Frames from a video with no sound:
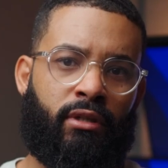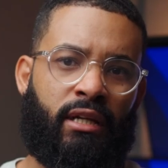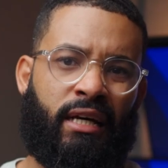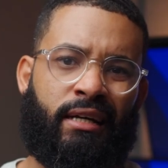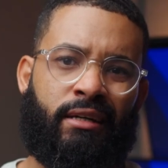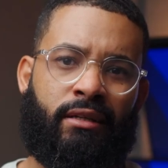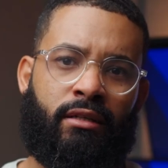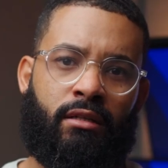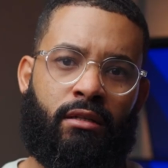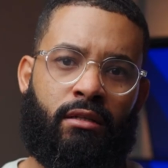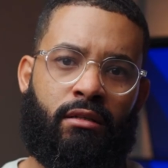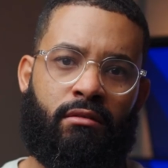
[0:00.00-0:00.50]

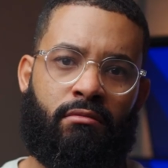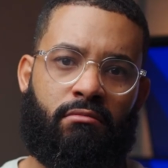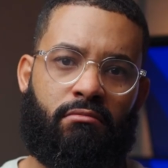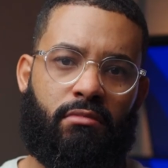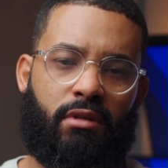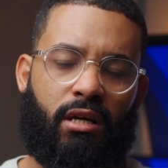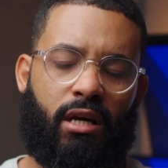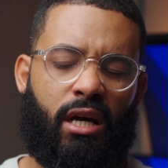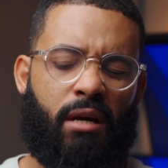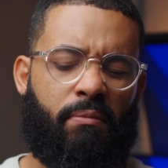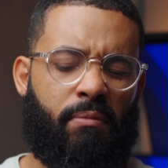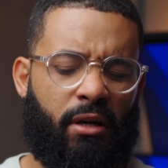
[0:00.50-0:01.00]
liking,
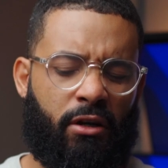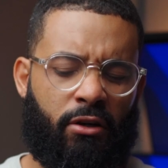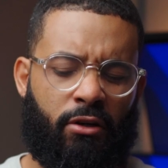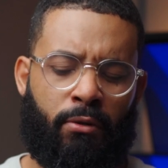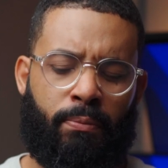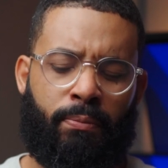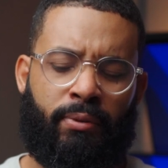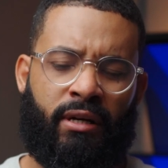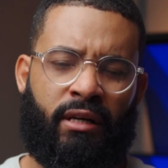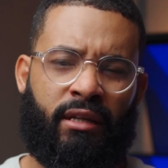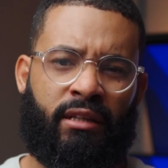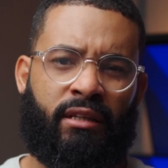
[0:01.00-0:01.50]
a
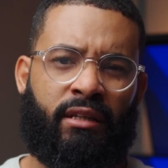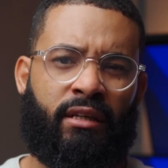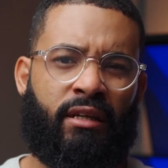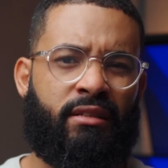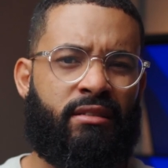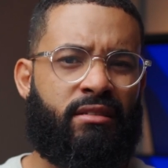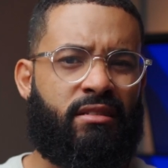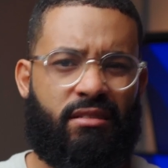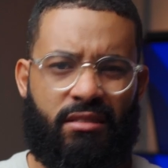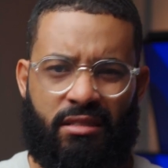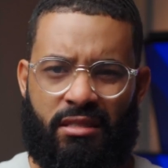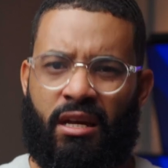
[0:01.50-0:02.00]
macropad
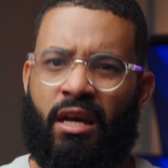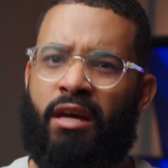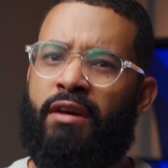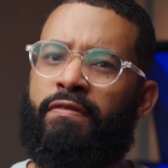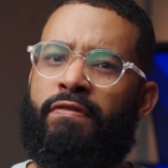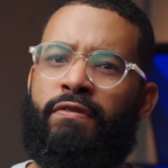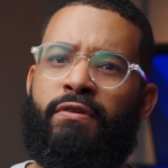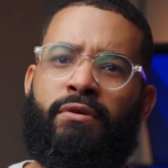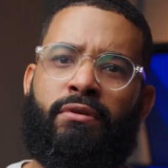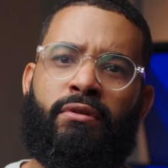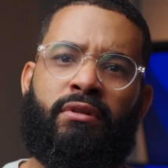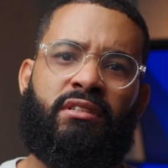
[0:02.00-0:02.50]
can save
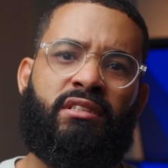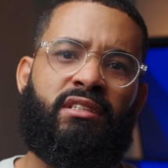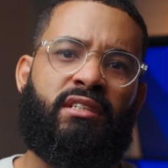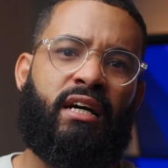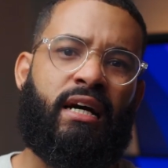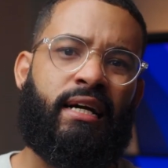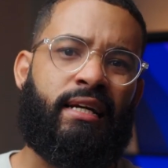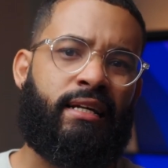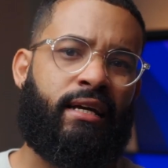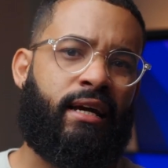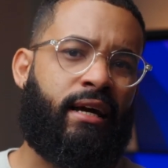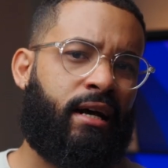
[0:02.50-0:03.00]
you the
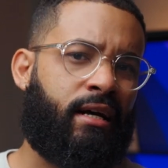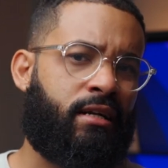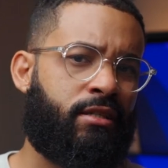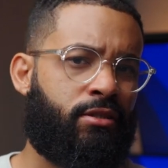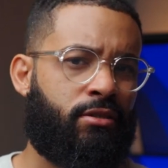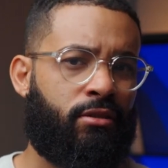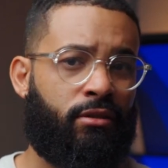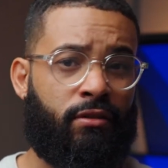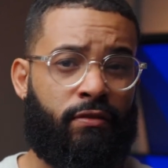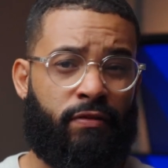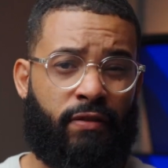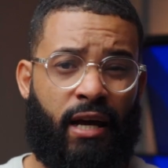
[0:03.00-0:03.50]
tiny
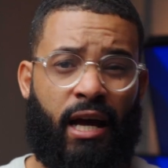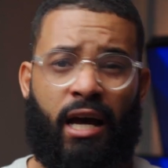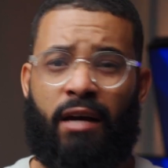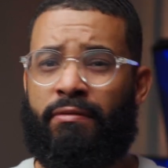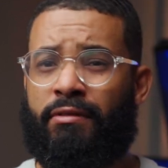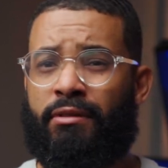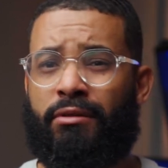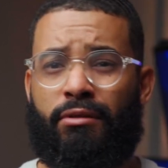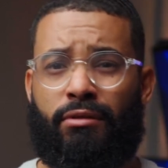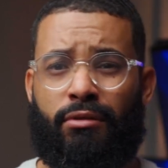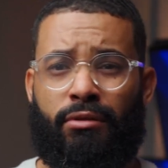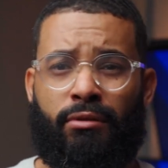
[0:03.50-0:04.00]
hassle of
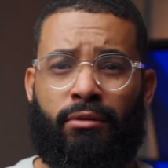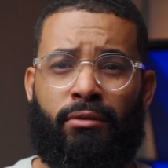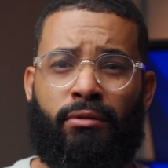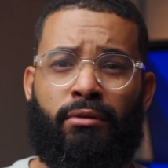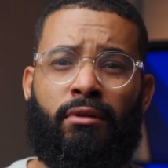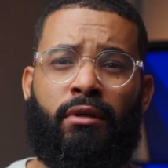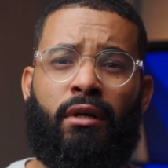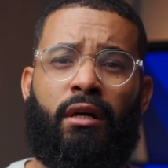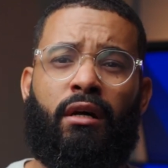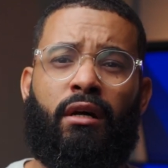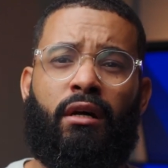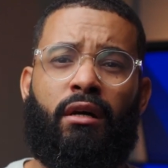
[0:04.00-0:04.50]
having to
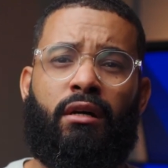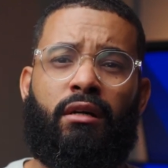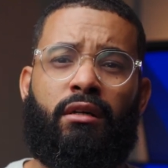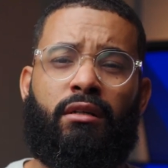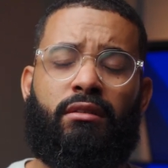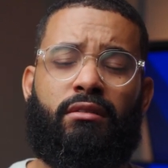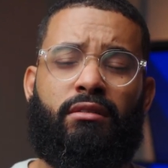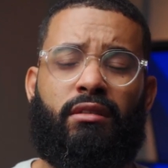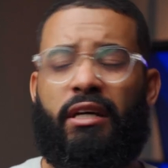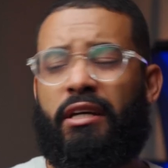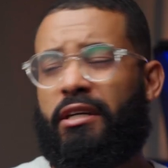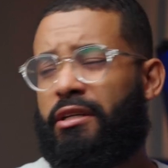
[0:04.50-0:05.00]

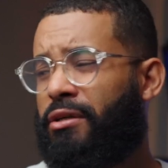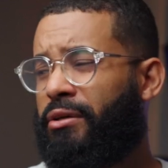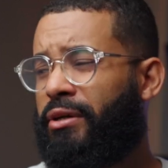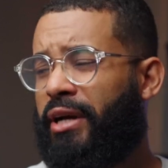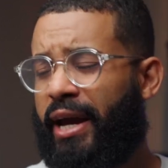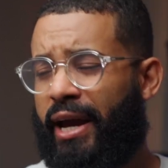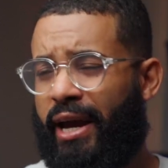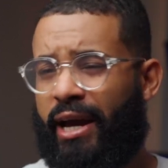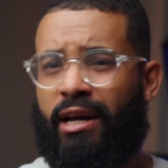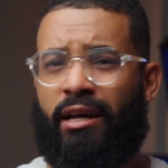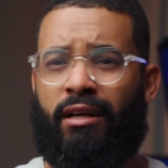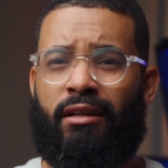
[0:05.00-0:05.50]
take your
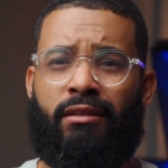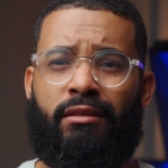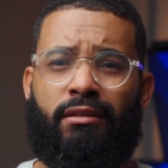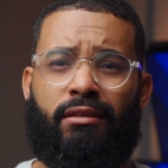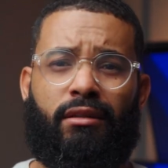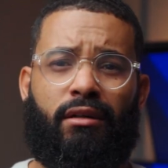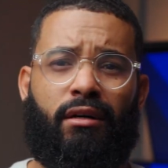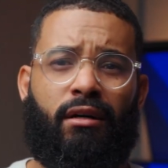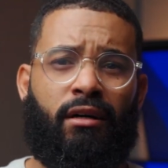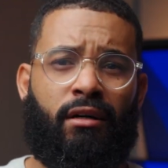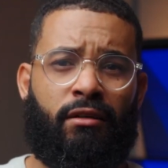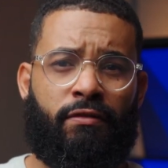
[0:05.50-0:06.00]
hand
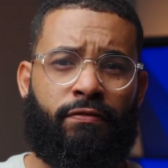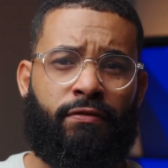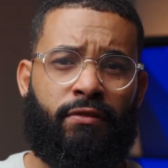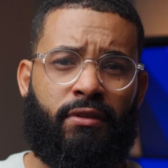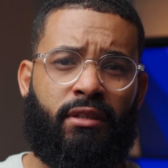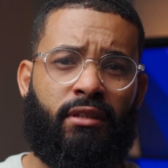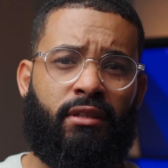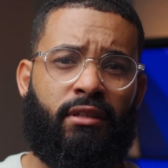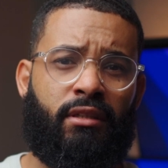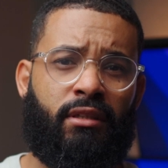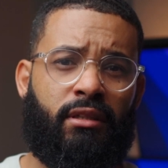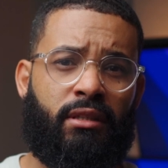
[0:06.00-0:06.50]
off
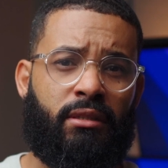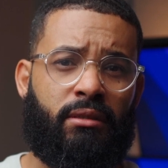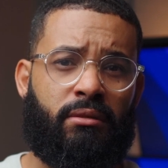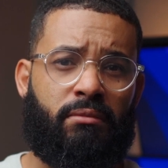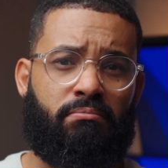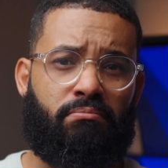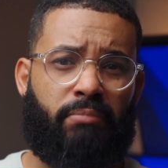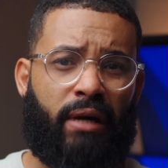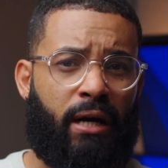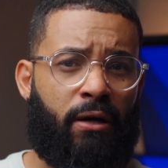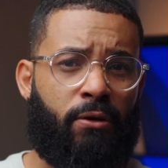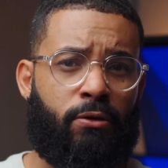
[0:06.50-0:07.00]
the
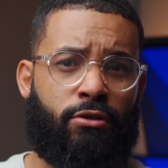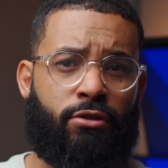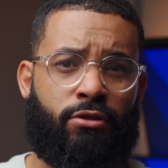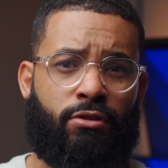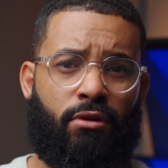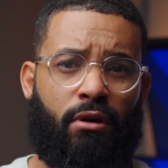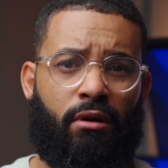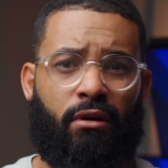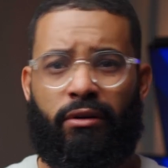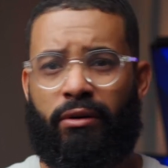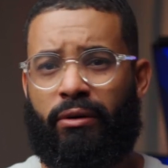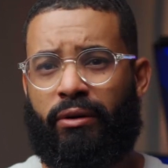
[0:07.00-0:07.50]

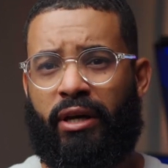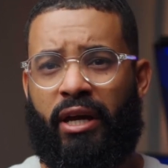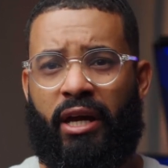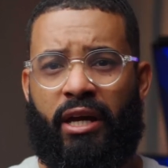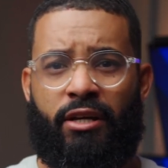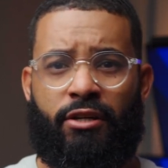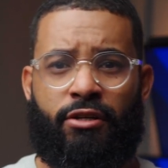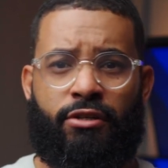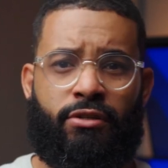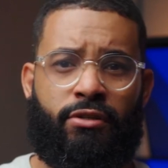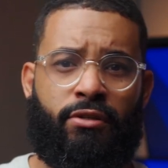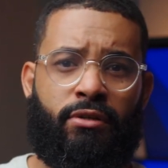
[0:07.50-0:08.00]
mouse on
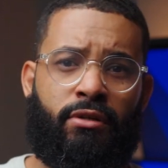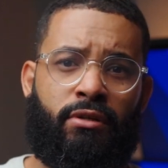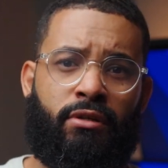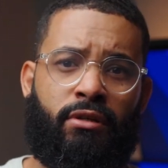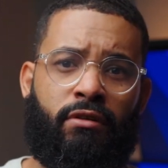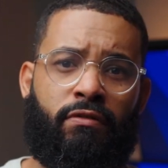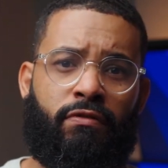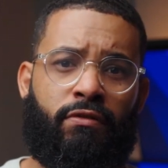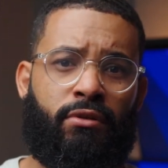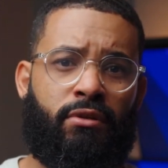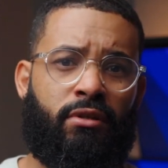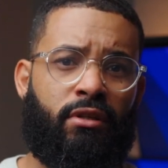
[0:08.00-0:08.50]
occasion
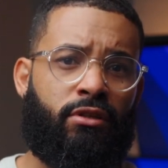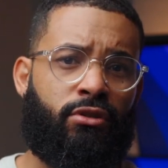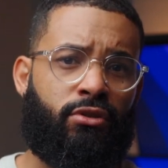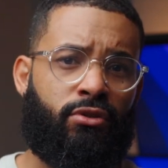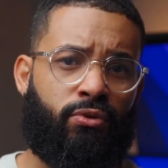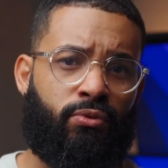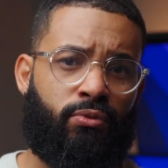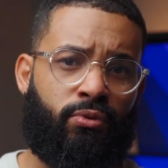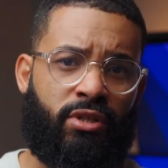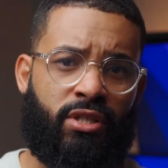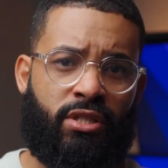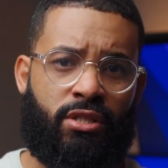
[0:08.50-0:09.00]
if you need to
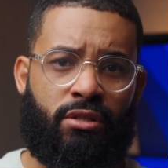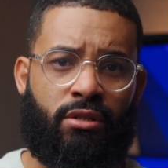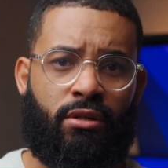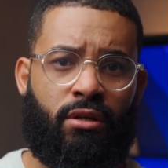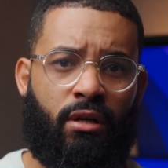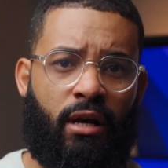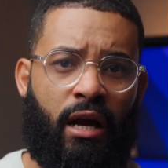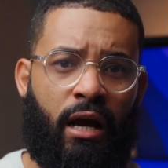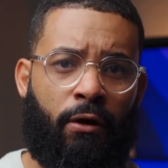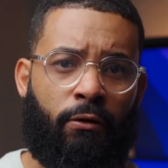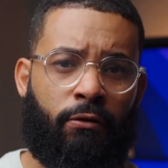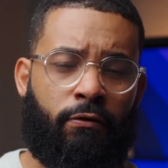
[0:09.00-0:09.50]
reach
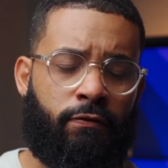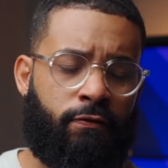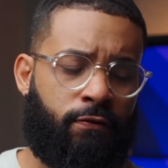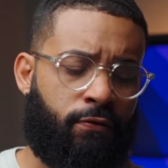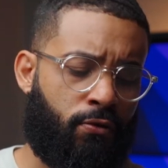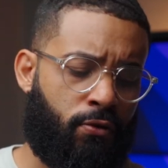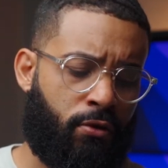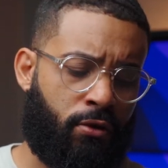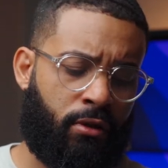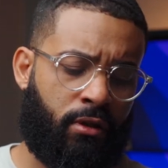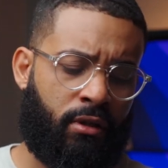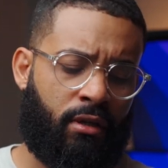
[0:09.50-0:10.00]
out
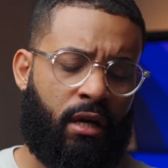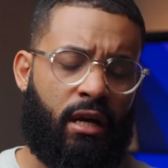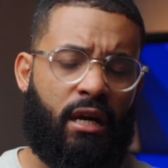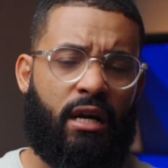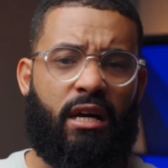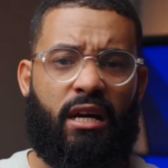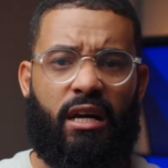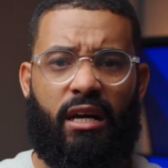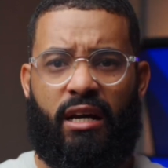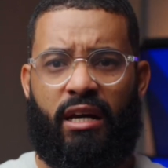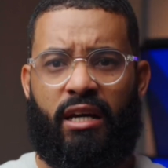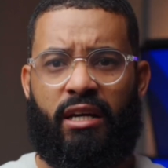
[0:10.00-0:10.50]
for
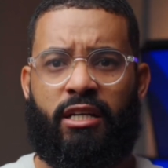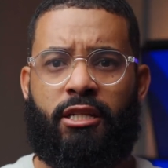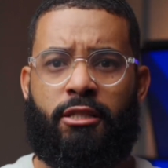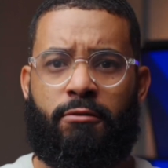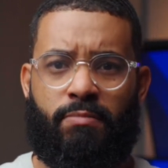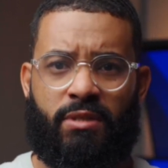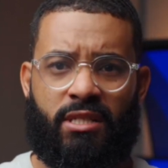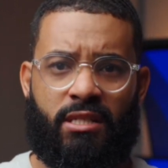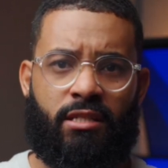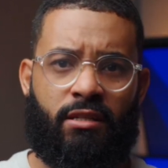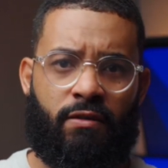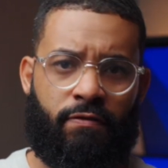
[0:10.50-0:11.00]
a
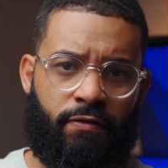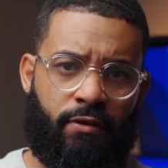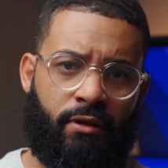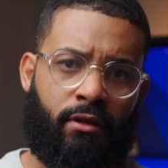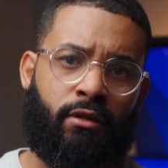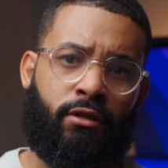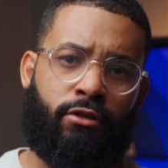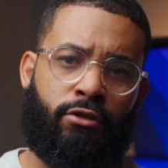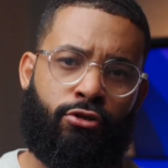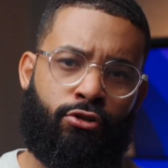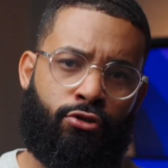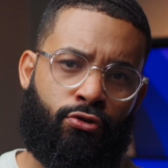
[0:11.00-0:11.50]
specific
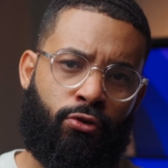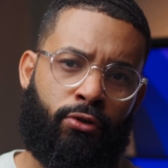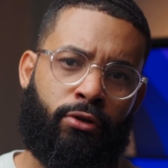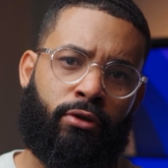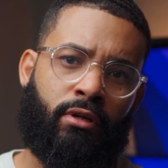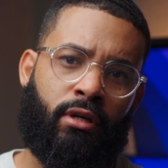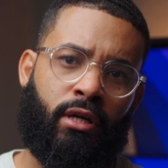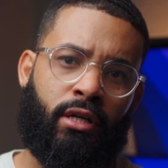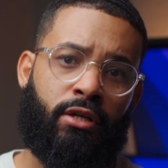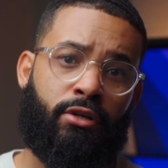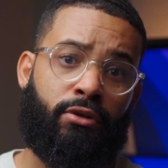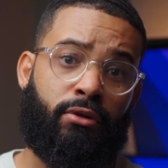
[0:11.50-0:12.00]

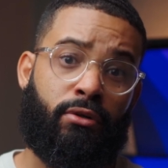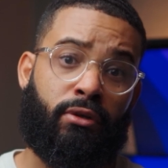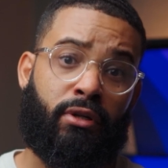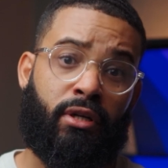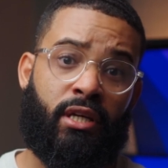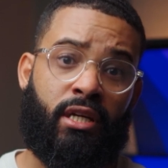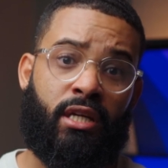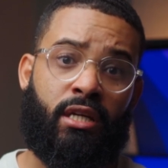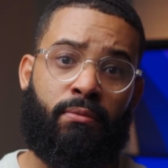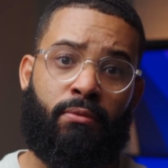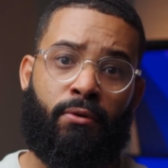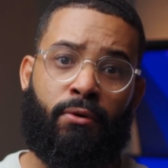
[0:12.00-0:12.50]
shortcut in your
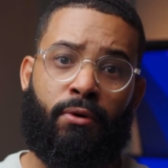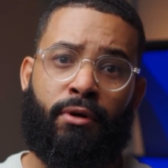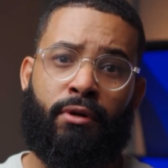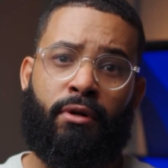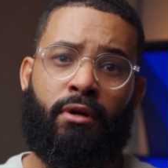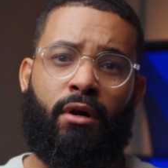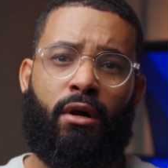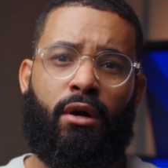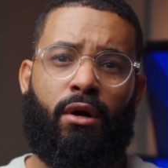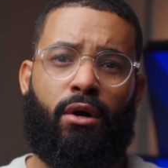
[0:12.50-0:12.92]
keyboard,